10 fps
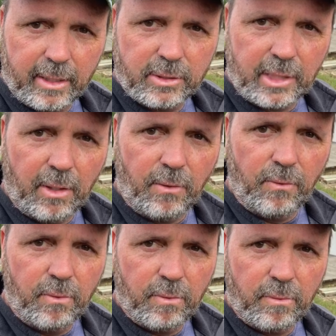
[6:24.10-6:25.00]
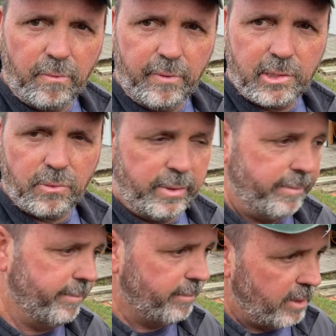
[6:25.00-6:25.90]
So this one,
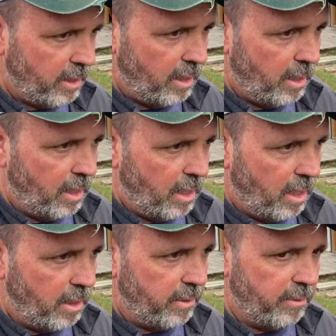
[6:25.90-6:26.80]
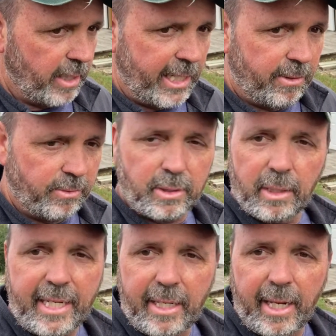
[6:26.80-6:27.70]
the air was
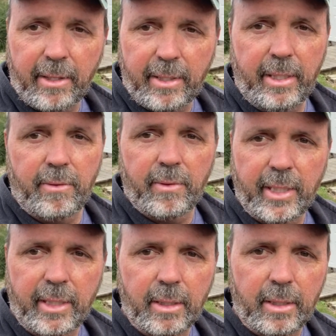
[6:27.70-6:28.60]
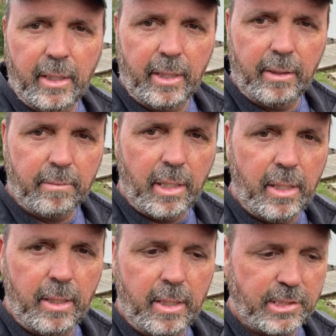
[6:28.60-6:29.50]
leaking out anyway, and
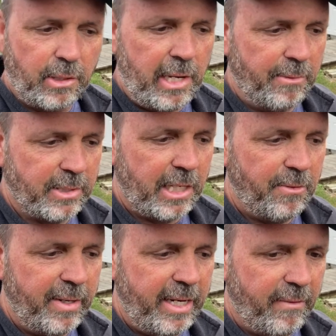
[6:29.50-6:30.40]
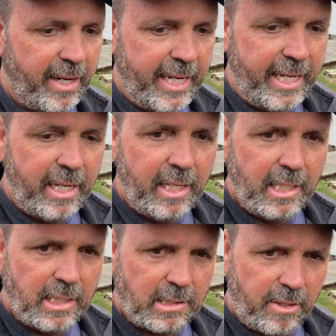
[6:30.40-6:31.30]
so it was low anyway.
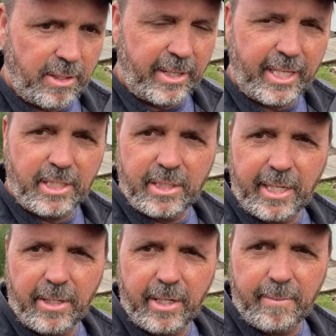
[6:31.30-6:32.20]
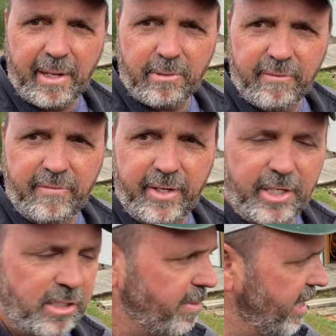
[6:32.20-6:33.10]
So I thought I'd just air it up after I
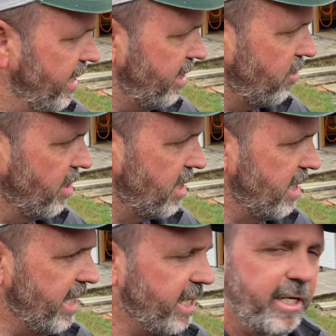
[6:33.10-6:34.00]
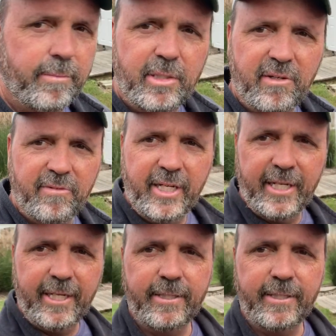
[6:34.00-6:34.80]
finished, but it's gonna snug it up just fine.